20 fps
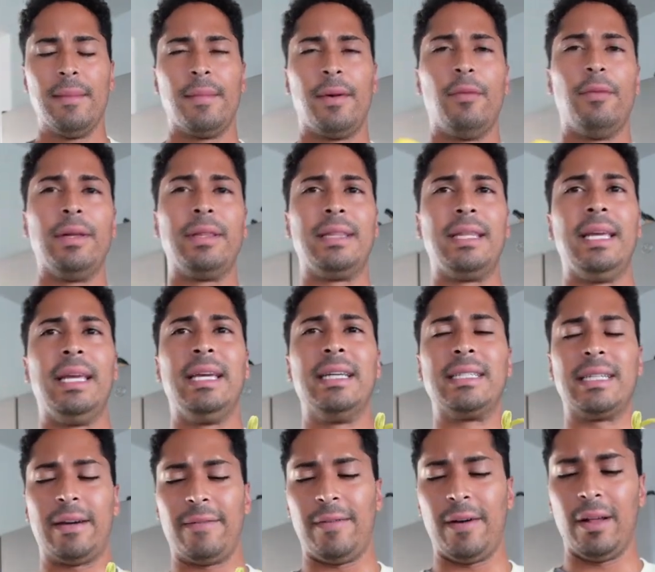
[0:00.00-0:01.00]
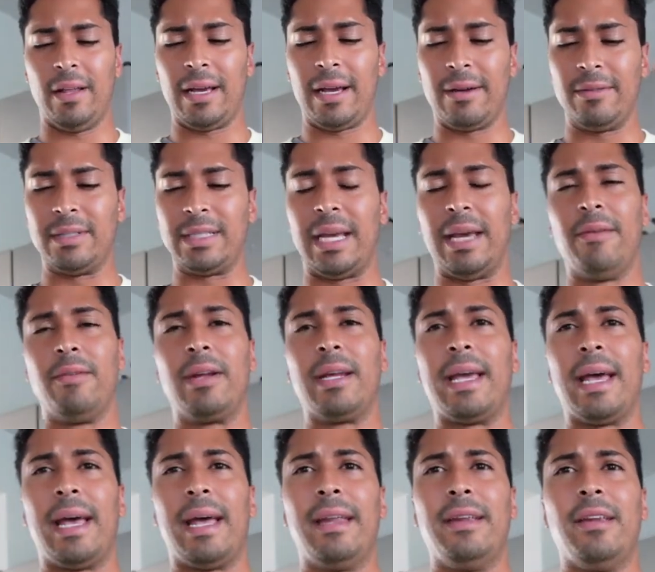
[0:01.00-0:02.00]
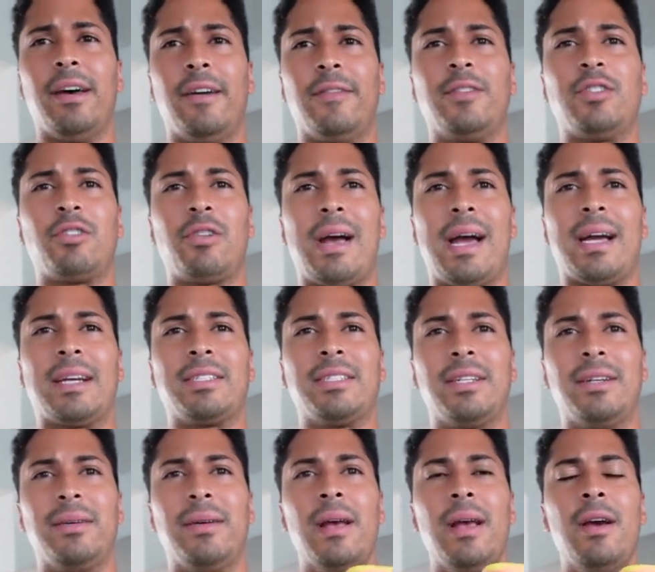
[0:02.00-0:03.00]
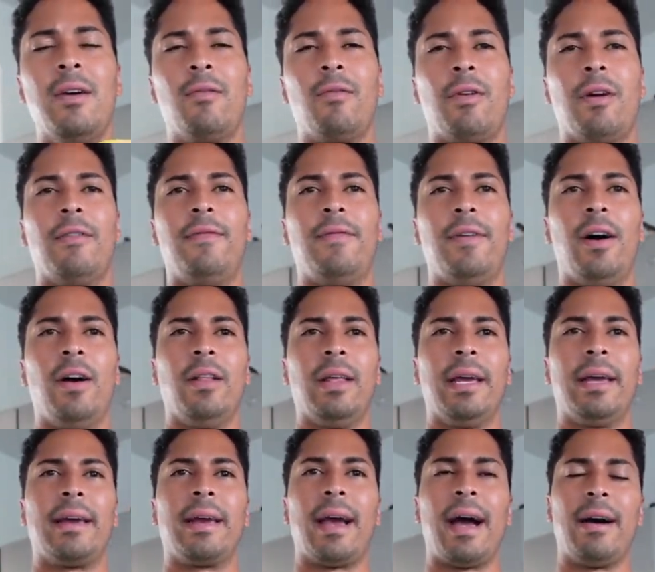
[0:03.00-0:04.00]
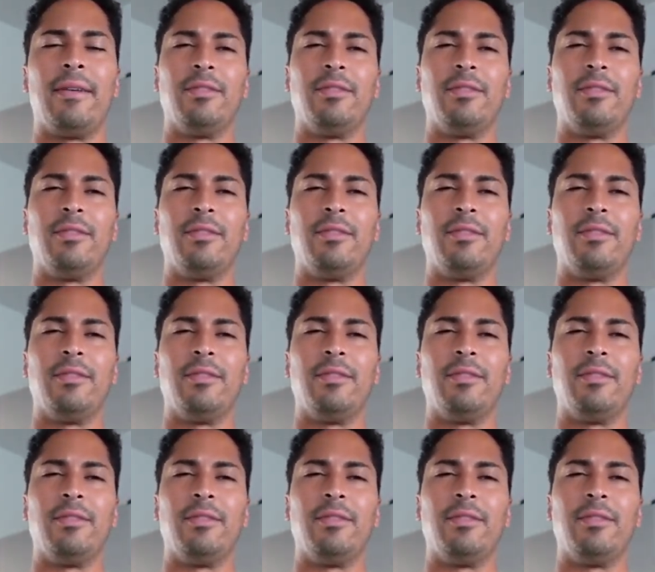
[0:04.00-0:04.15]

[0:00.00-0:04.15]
But with these, I felt like I was able to get enough traction where I felt like I